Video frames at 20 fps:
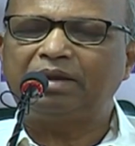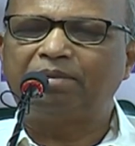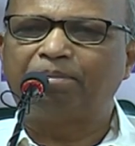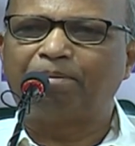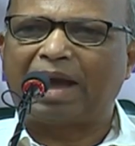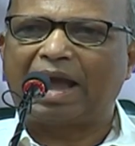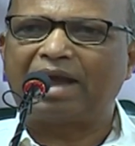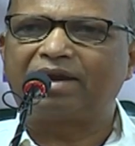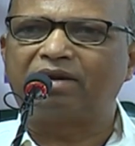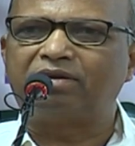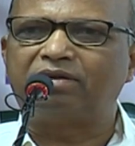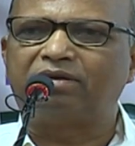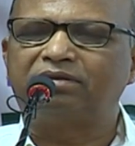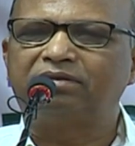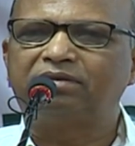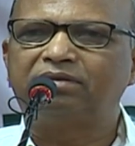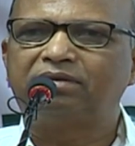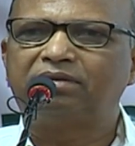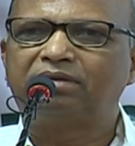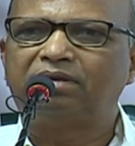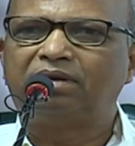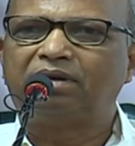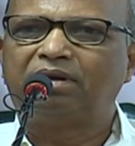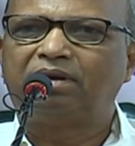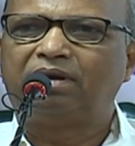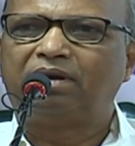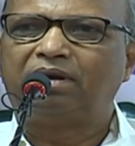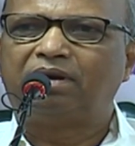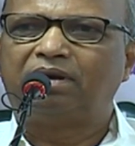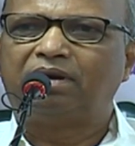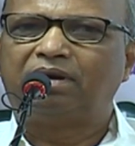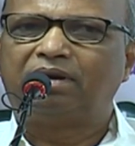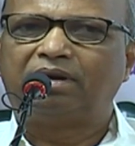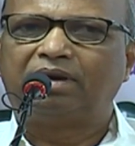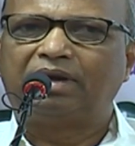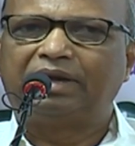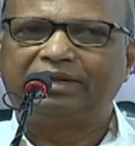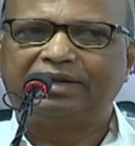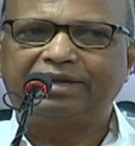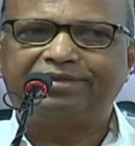background,
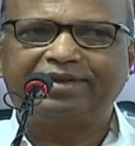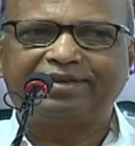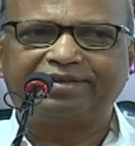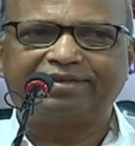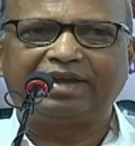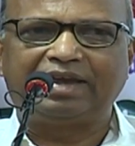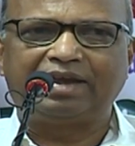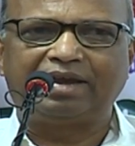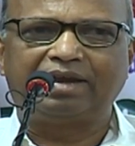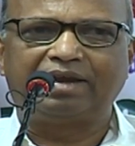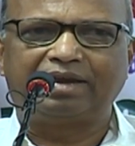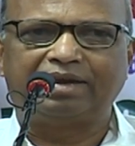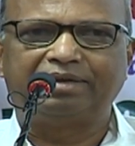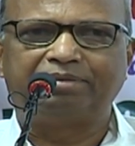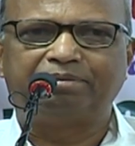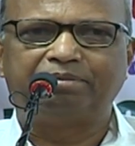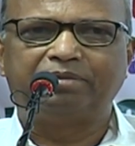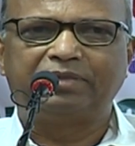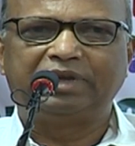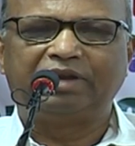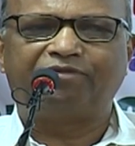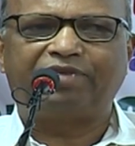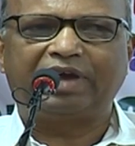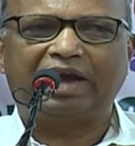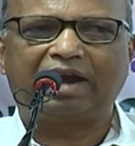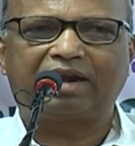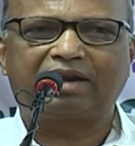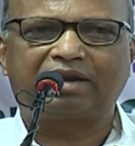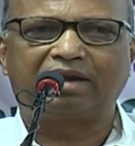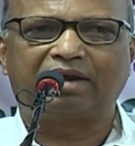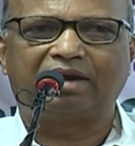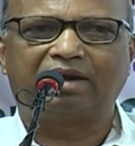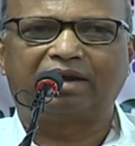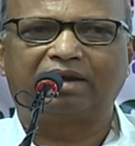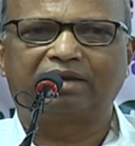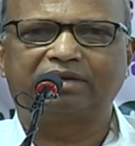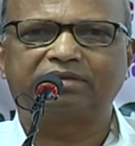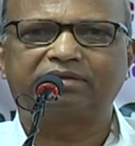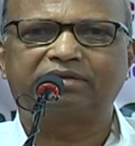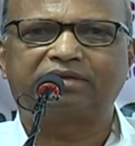this is the, in fact,
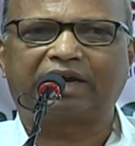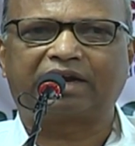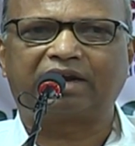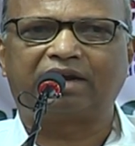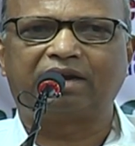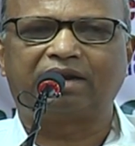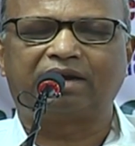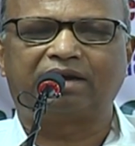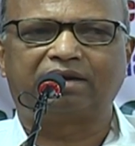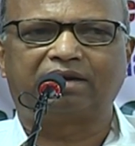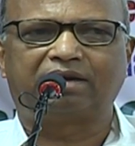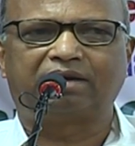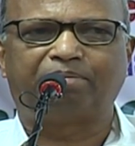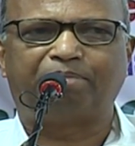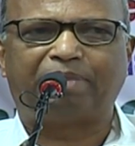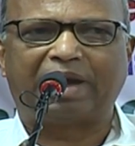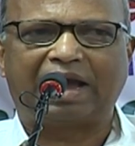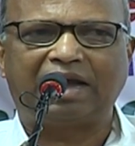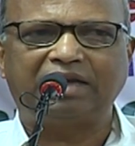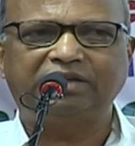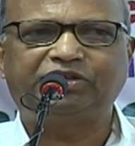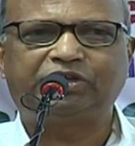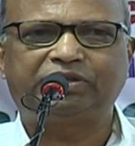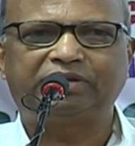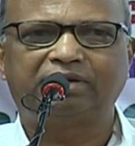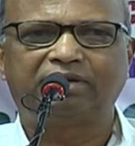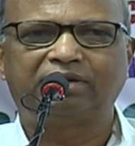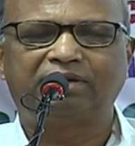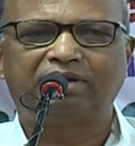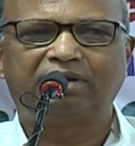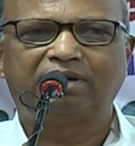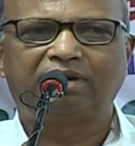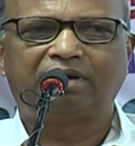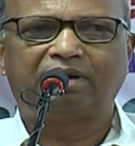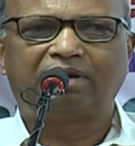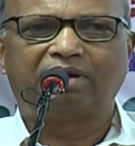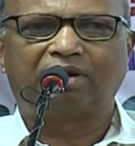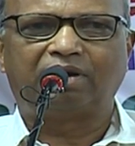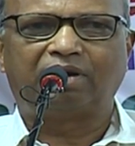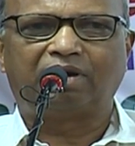second batch
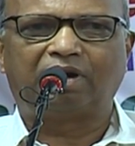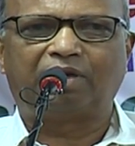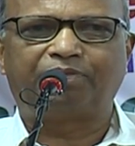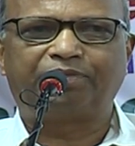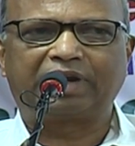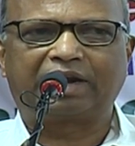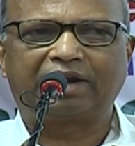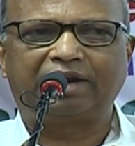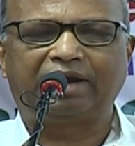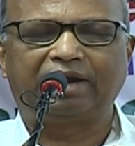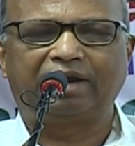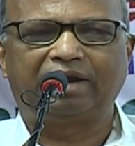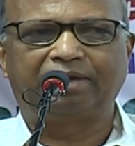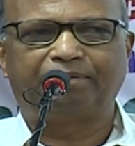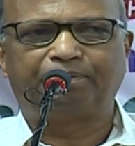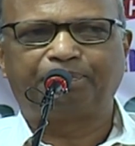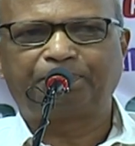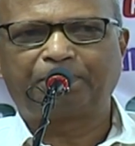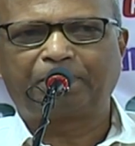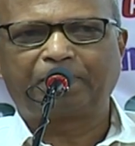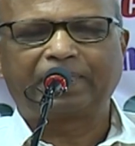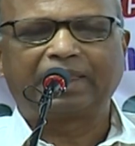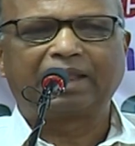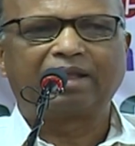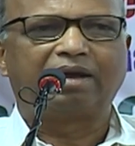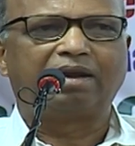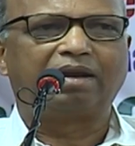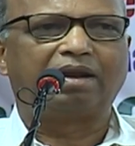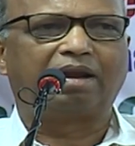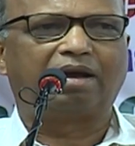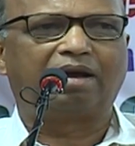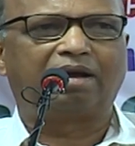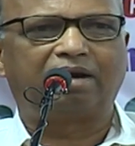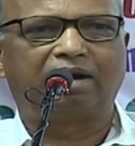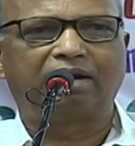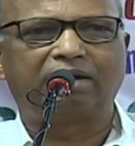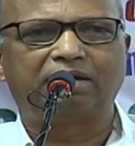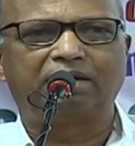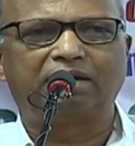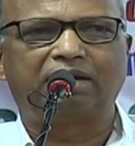after a
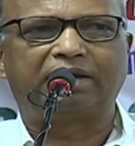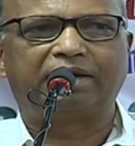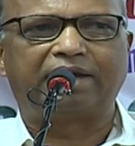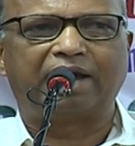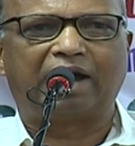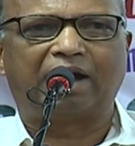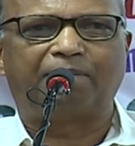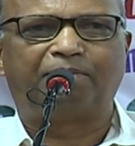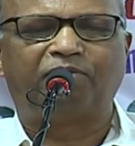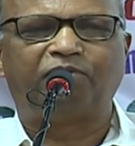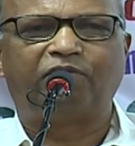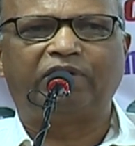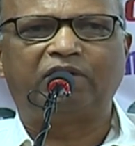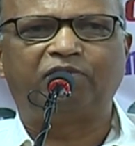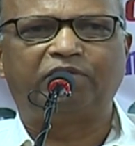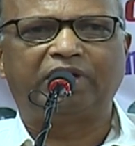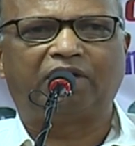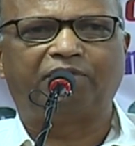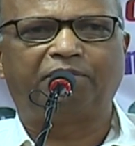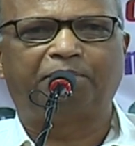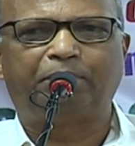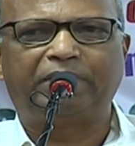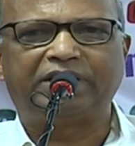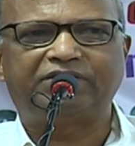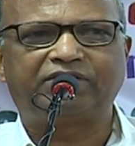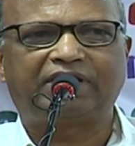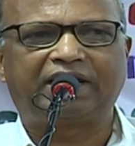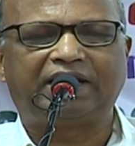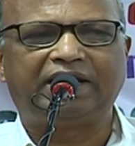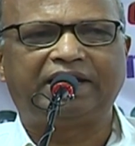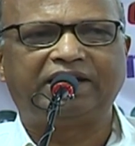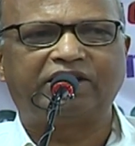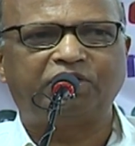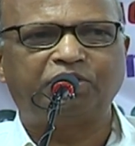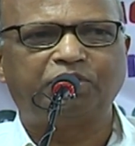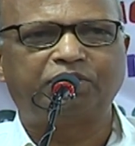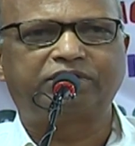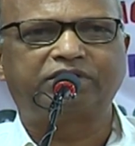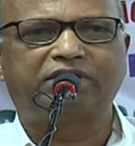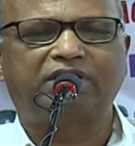long gap when we have basically
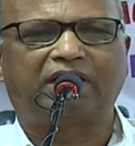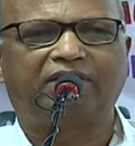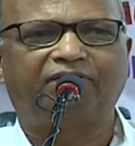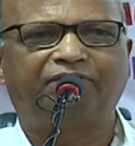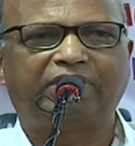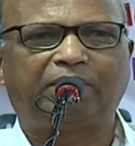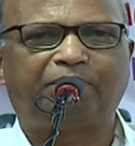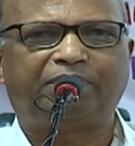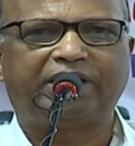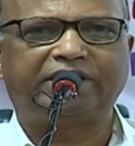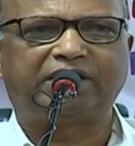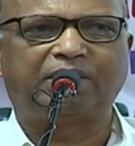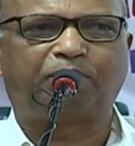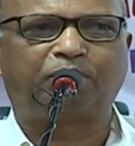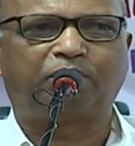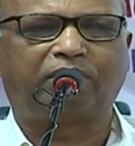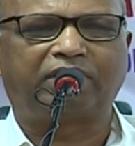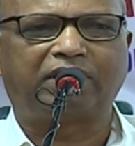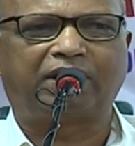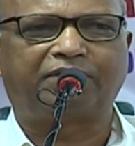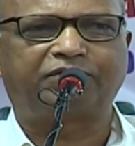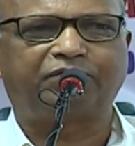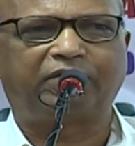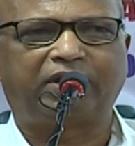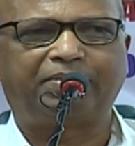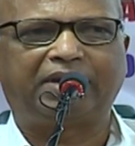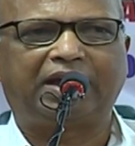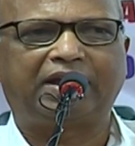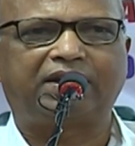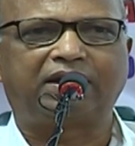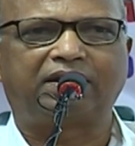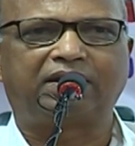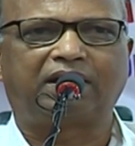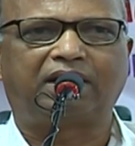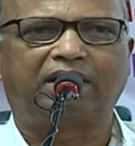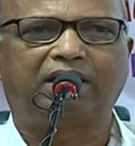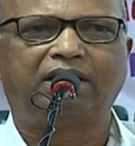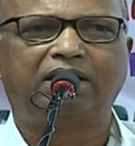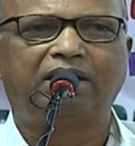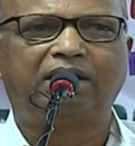introduced the M.Phil PhD programs way back in
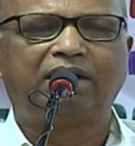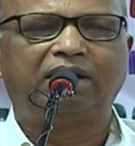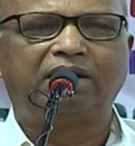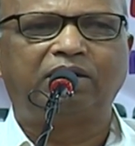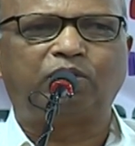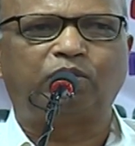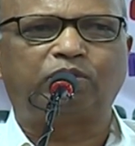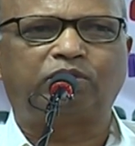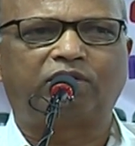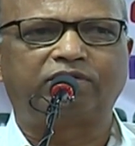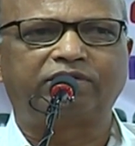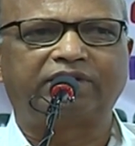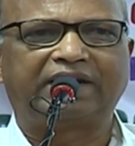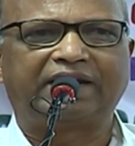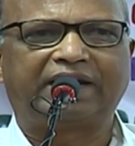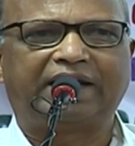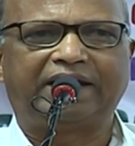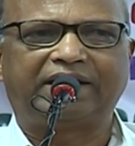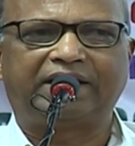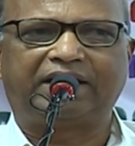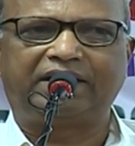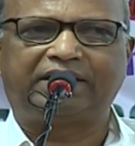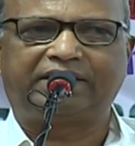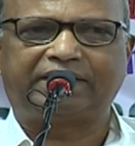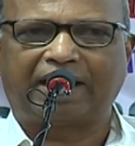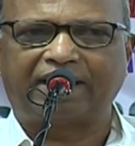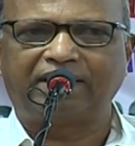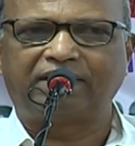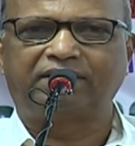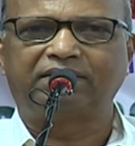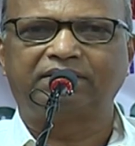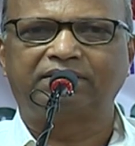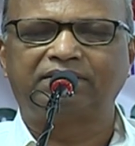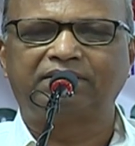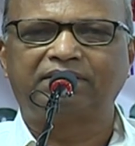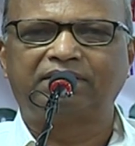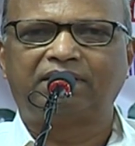2009 and 10